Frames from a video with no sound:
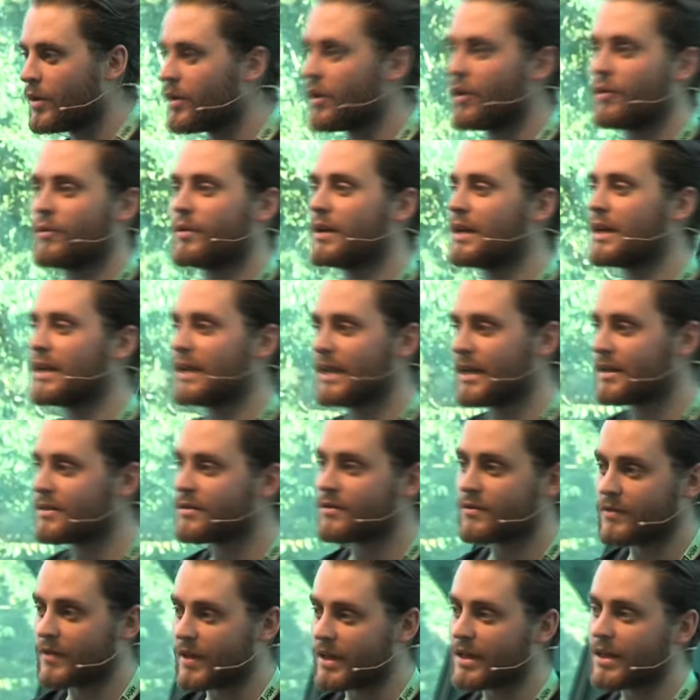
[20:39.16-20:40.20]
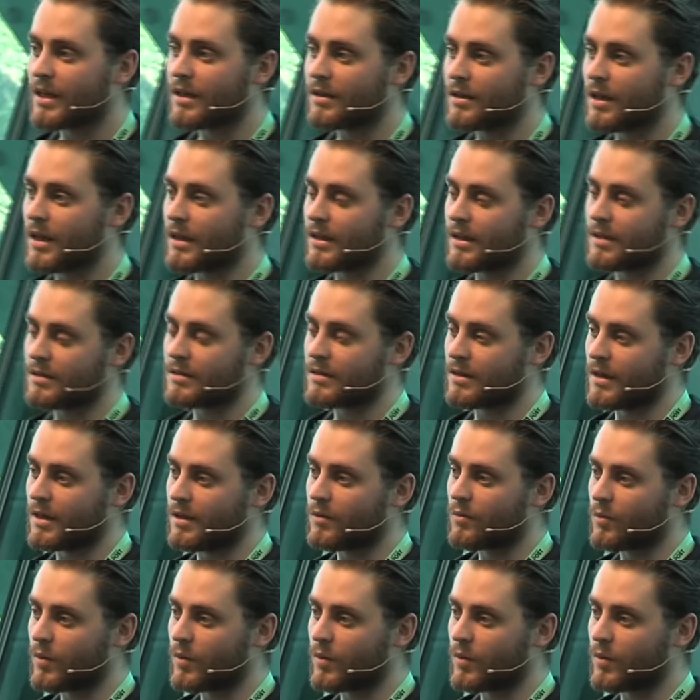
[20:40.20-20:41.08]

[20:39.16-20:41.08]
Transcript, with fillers: we're not really into thinking, like I said.